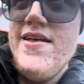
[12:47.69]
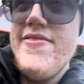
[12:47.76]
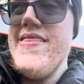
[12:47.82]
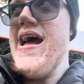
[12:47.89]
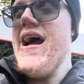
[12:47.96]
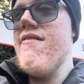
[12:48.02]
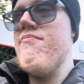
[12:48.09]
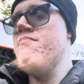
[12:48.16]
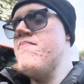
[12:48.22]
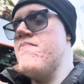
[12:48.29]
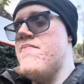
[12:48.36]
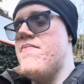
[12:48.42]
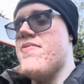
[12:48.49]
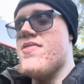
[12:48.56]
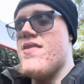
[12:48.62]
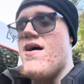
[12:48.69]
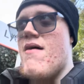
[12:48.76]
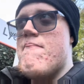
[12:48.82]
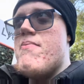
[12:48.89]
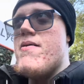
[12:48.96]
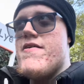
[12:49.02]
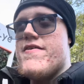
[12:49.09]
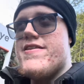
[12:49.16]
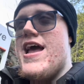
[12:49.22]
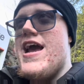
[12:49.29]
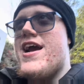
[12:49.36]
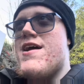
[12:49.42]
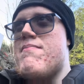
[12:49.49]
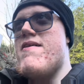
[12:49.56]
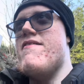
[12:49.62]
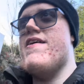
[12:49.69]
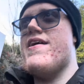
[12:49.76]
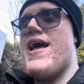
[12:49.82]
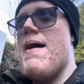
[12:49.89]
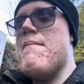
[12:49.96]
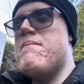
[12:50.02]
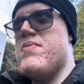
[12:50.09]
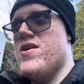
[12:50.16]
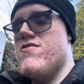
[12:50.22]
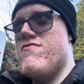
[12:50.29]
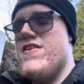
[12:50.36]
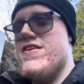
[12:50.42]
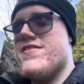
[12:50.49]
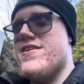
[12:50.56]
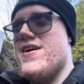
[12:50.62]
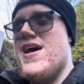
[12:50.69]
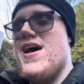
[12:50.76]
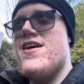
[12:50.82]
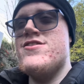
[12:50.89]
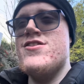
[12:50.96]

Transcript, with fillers: Now, a bit taking a bit of a gamble and a risk here,